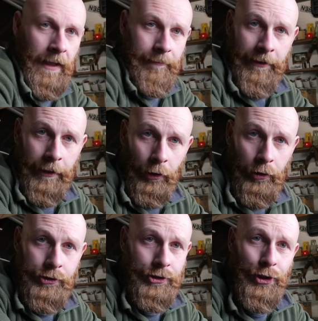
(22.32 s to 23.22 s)
very
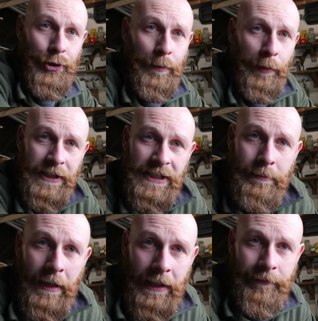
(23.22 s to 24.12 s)
close to printing
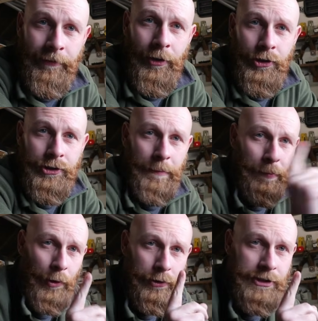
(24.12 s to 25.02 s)
my first
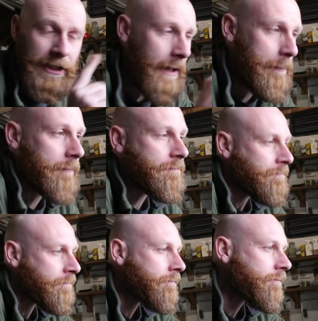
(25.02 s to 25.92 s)
prototype.
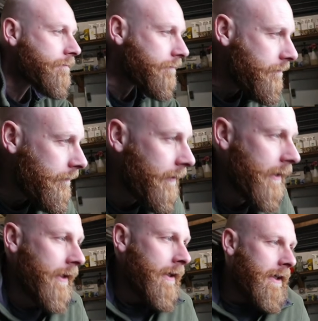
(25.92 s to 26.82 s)

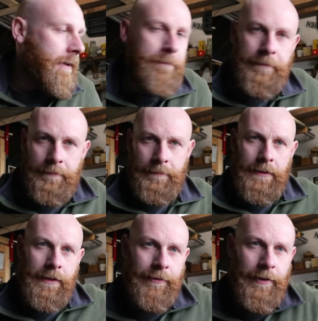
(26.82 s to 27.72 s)

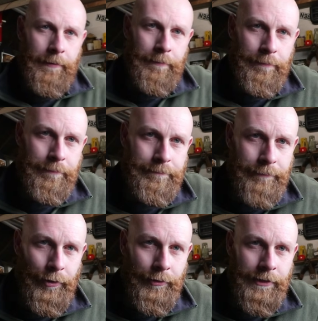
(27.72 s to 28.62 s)
If you
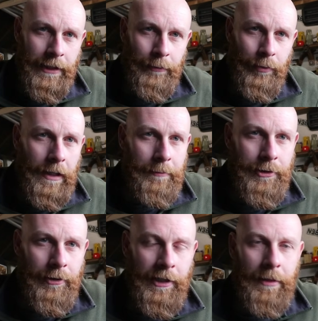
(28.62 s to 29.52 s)
don't understand what I'm
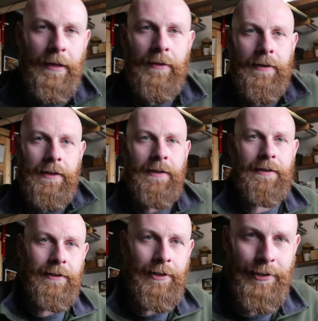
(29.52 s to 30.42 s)
talking about,
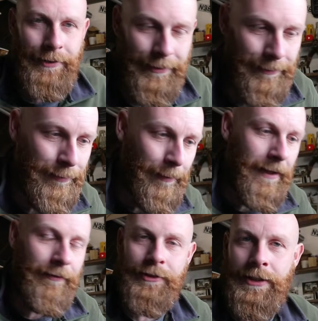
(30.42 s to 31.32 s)
you probably
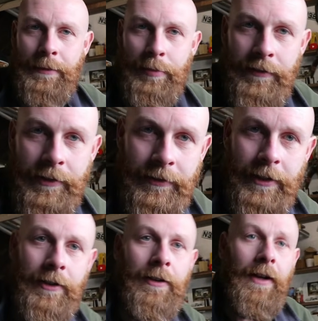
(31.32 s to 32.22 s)
haven't seen the previous
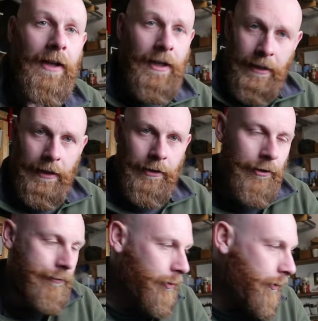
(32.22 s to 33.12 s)
video. I'll
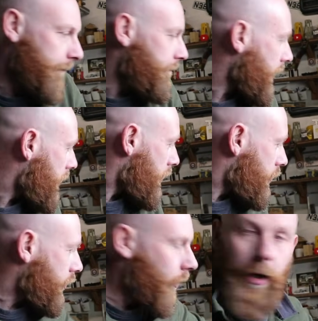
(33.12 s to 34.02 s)
go through it.
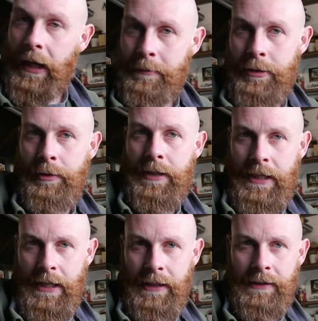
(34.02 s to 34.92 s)
So what I'm doing
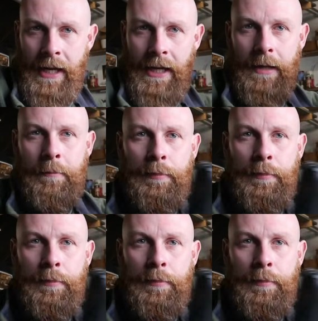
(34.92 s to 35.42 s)
is I am